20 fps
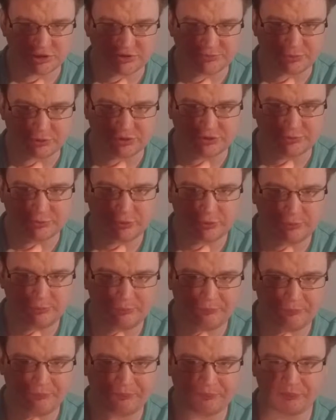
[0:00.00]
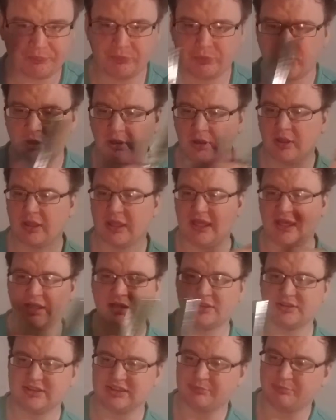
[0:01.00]
as possible
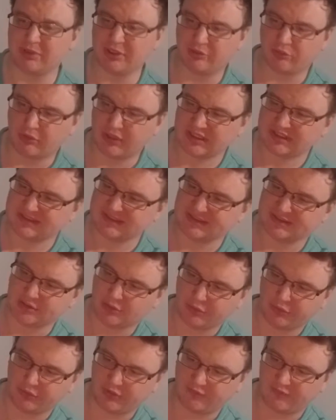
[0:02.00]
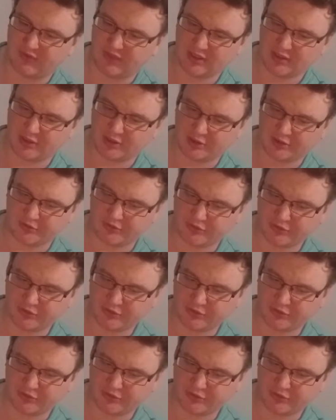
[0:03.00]
and simply rest it on the fingers.